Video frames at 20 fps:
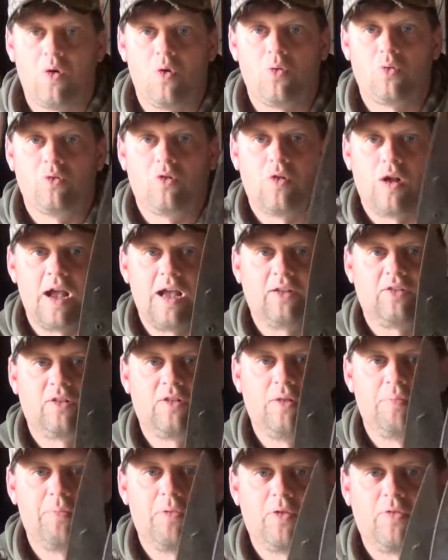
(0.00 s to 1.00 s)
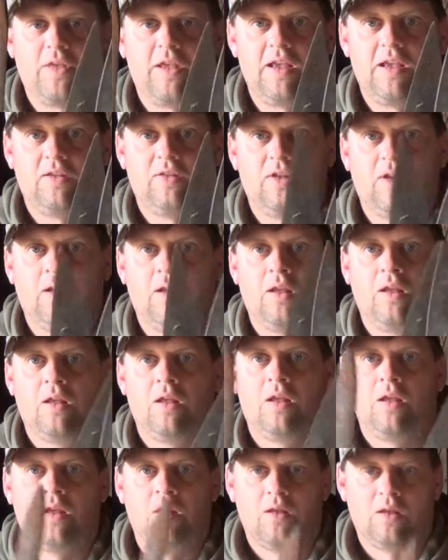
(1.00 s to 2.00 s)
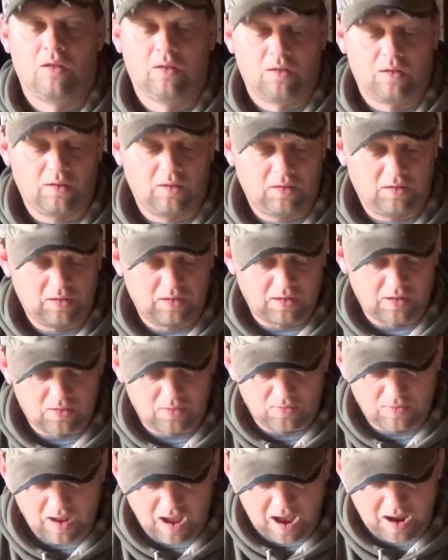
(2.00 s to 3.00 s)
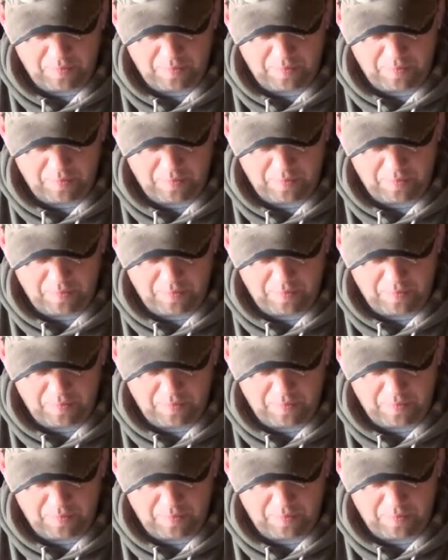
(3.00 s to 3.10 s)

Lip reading: grass clipper things. You know, I